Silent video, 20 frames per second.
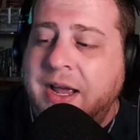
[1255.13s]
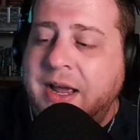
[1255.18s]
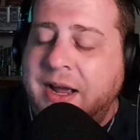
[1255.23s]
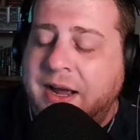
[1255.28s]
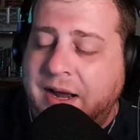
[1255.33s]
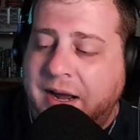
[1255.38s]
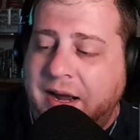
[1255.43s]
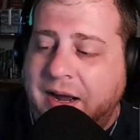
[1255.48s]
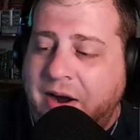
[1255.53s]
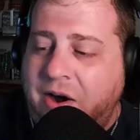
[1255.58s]

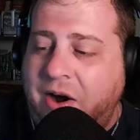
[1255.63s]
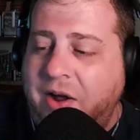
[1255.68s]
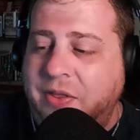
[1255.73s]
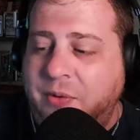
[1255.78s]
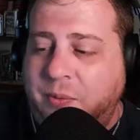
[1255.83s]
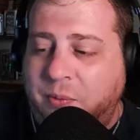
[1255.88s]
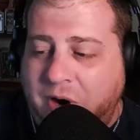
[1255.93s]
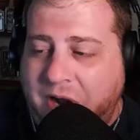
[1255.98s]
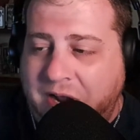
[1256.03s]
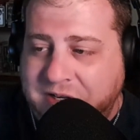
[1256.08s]
on the
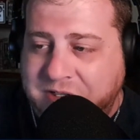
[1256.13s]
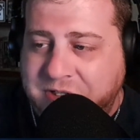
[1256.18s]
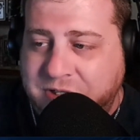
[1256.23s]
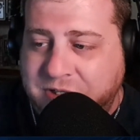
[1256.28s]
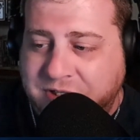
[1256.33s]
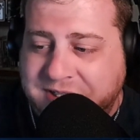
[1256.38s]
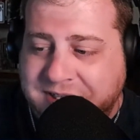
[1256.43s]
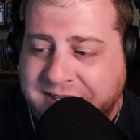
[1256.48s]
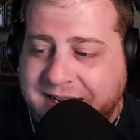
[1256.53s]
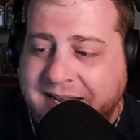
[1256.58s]
roster
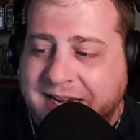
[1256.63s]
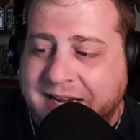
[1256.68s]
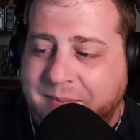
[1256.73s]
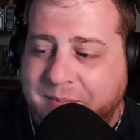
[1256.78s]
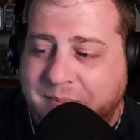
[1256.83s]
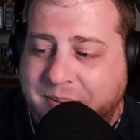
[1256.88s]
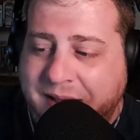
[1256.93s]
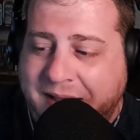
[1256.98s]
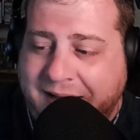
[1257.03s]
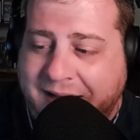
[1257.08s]
to get him
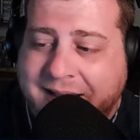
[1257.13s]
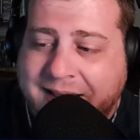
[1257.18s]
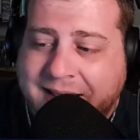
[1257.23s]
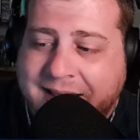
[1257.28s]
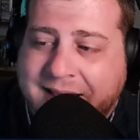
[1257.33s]
back